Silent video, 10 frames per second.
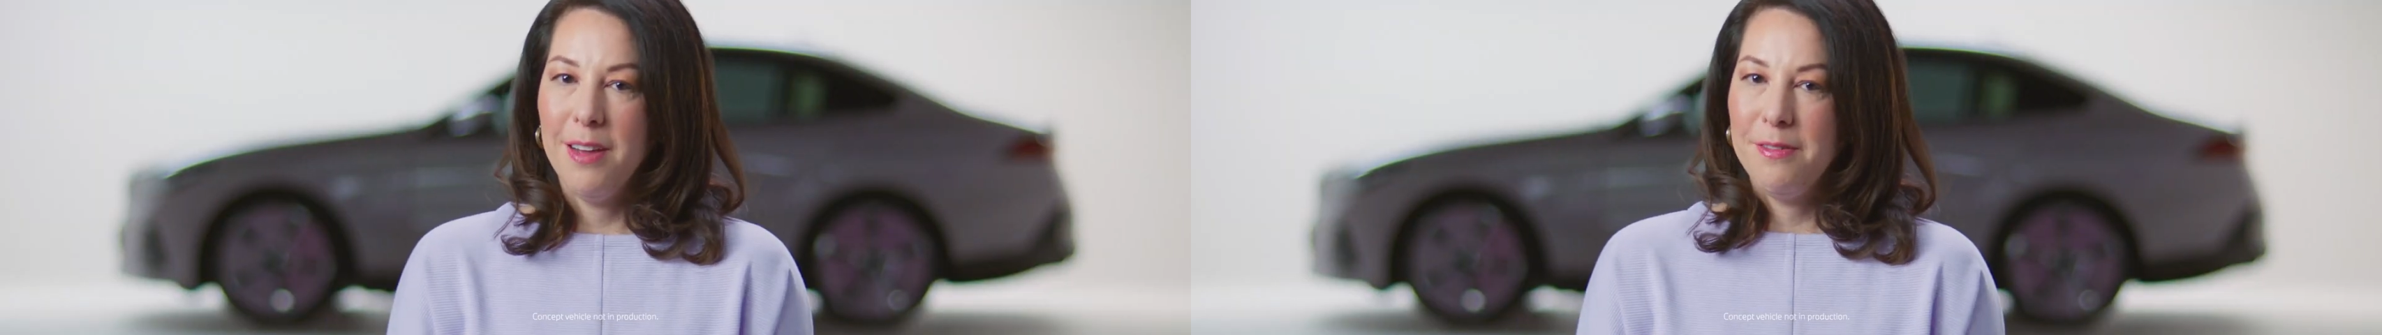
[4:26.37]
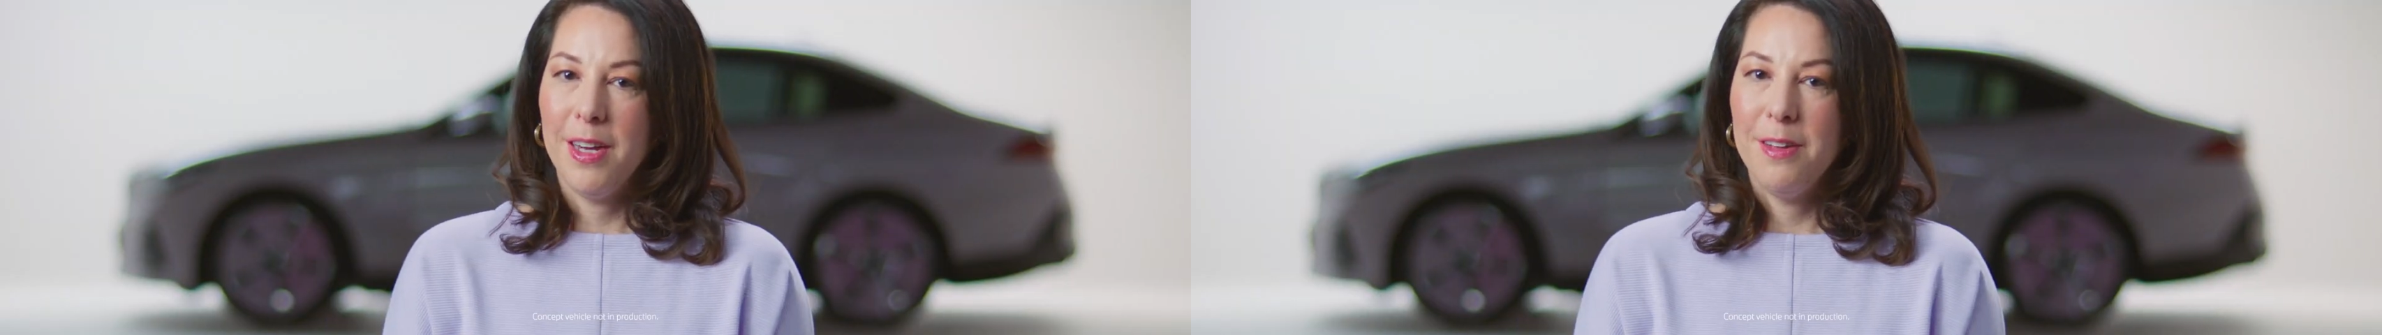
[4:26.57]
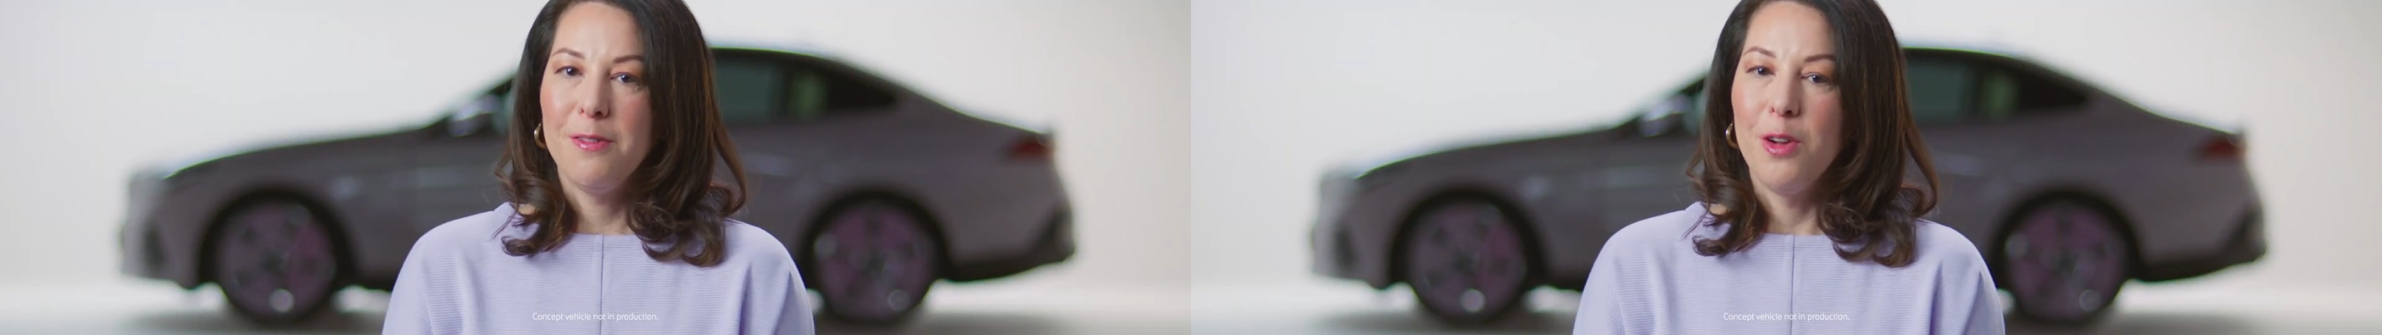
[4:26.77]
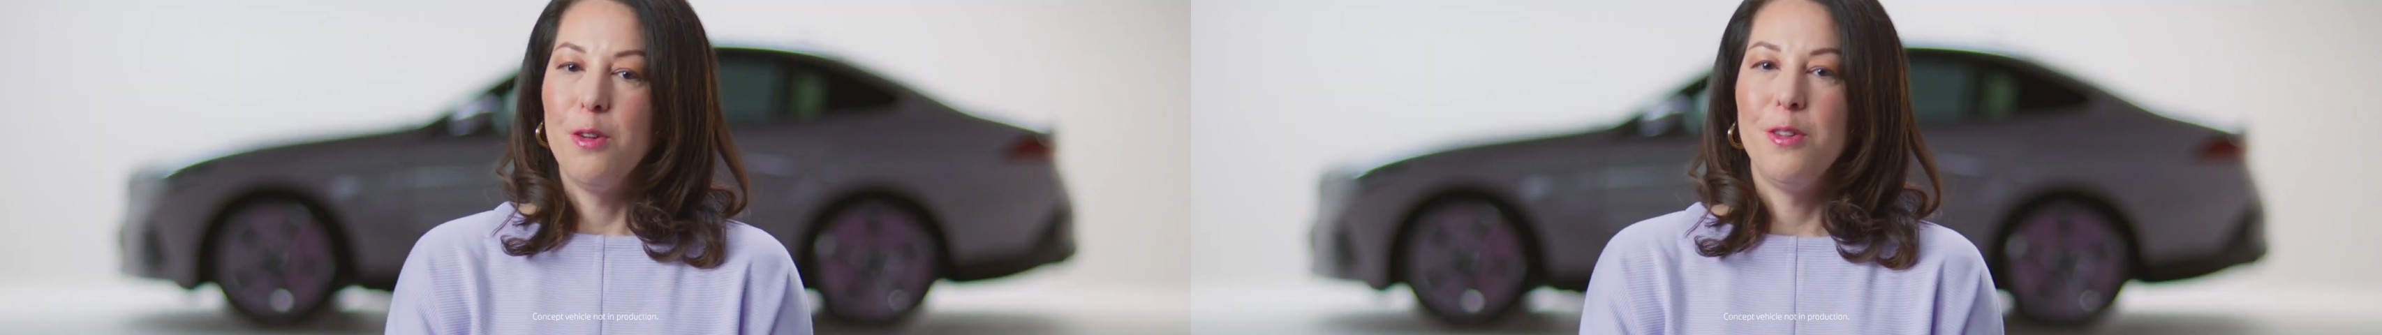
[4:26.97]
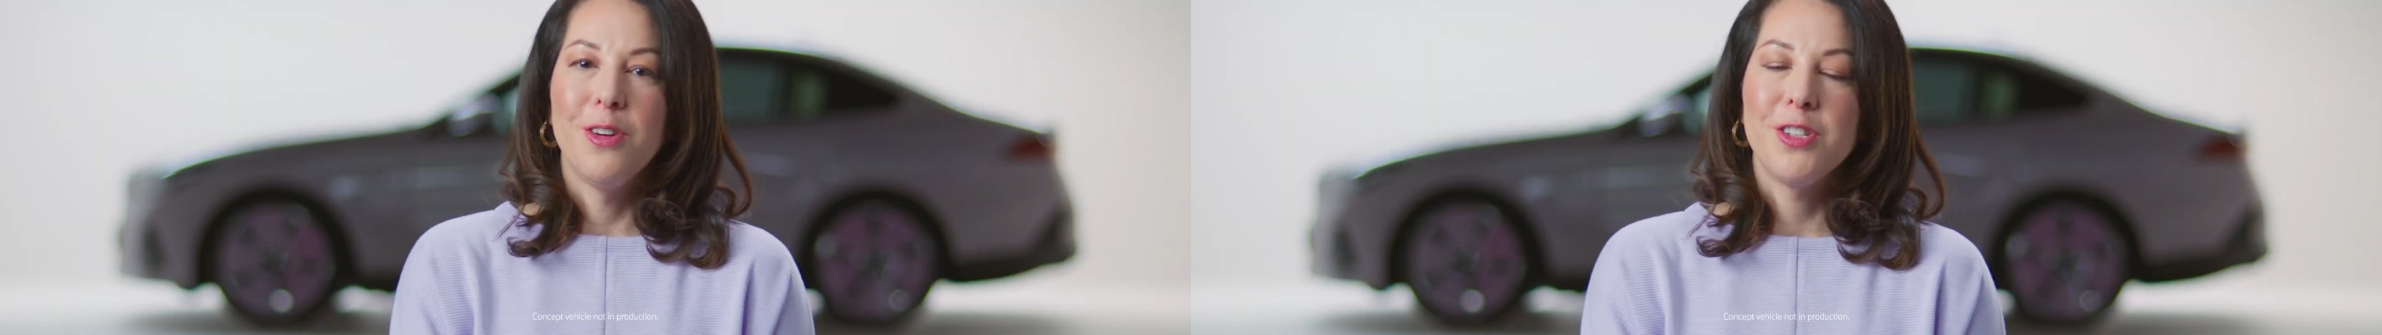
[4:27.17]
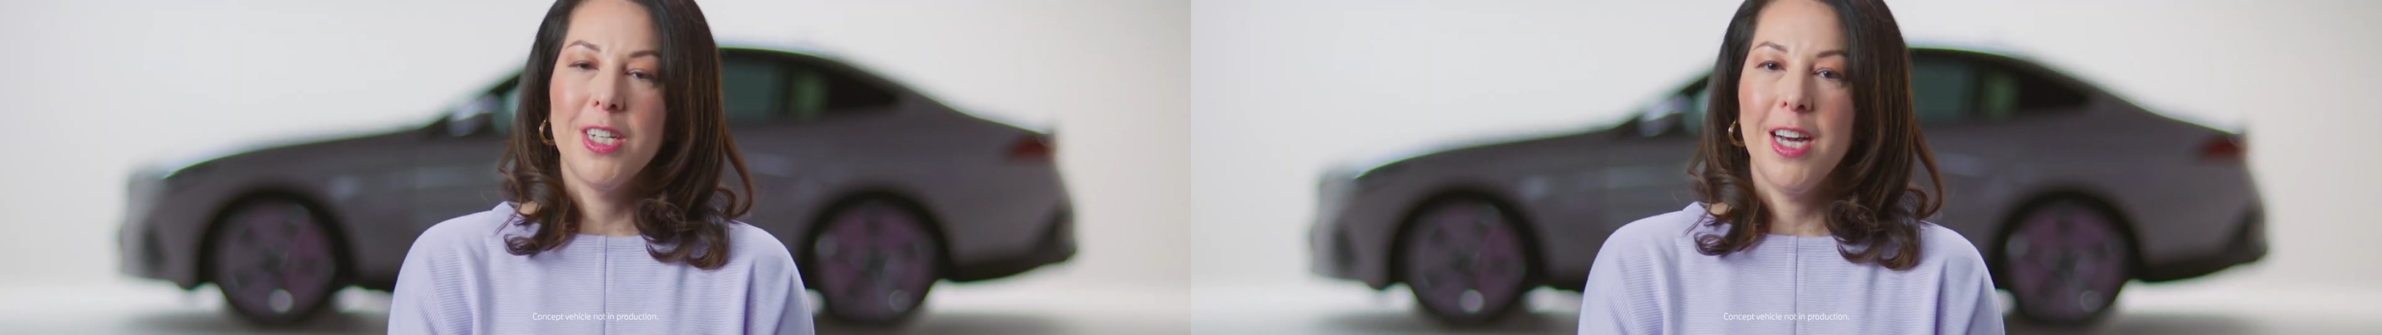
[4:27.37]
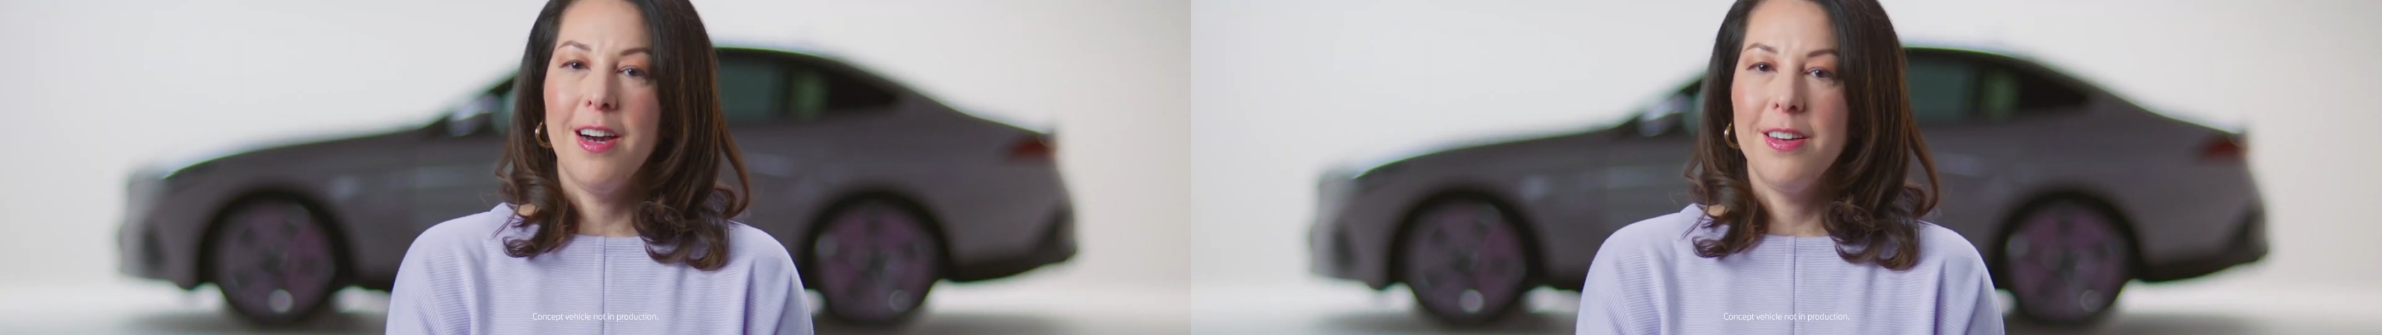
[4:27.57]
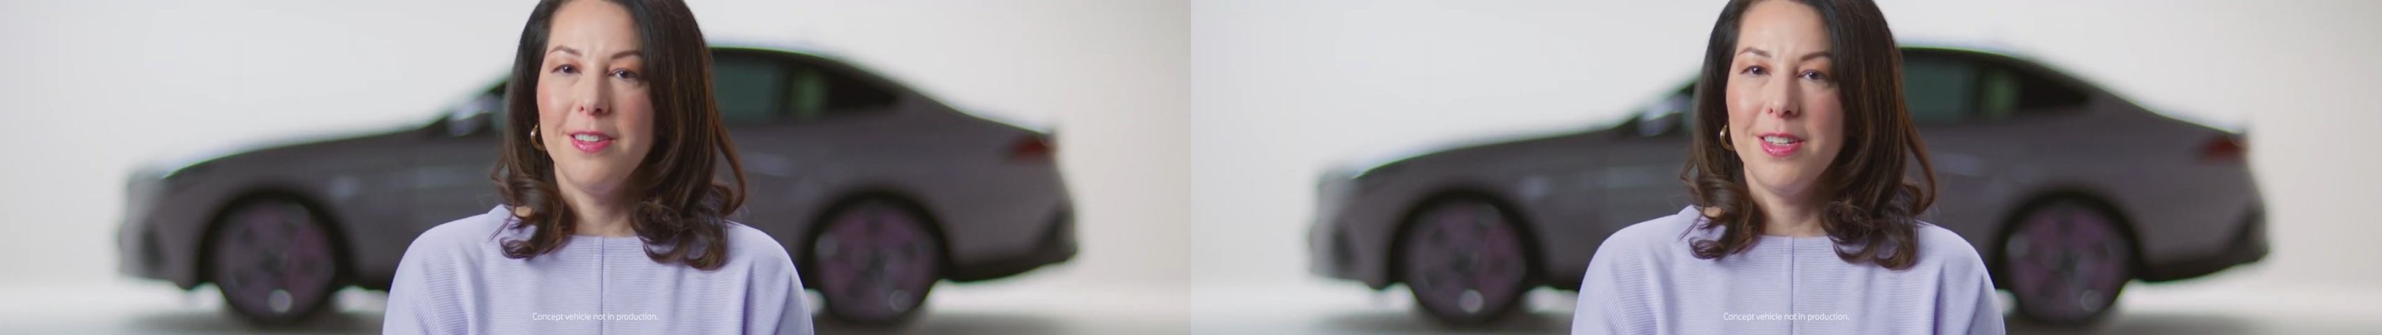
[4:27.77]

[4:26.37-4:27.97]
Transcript: i5 Flow Nostakana,